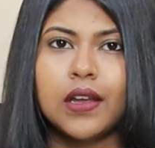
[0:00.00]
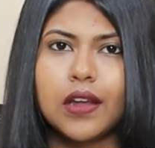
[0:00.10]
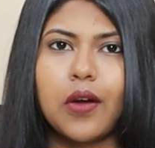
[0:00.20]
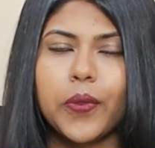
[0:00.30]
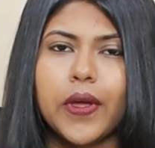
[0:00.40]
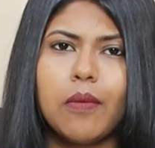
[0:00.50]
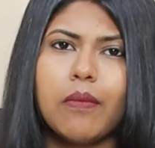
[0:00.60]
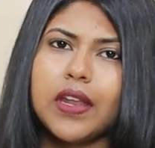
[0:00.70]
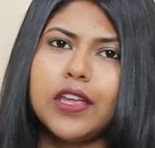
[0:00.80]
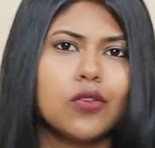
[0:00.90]
Now, there are
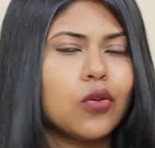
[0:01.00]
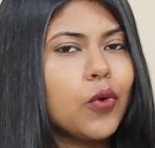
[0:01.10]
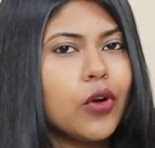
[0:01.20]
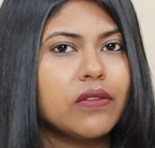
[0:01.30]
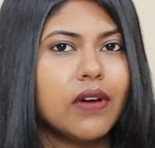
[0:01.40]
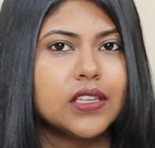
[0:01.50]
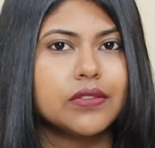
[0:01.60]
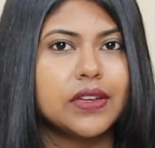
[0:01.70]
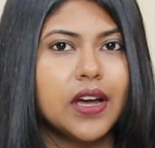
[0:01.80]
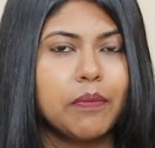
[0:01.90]
many
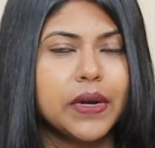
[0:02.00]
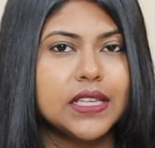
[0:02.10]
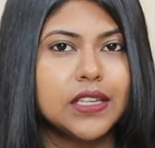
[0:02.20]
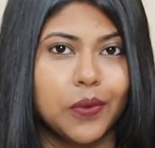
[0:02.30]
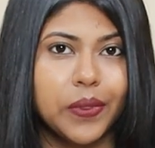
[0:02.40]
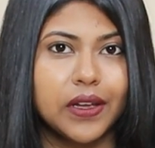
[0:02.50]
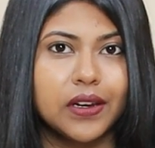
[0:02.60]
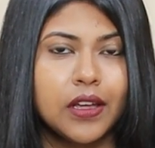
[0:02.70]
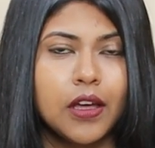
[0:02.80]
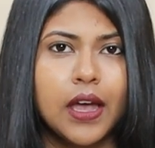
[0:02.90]
robo-advisory companies out there.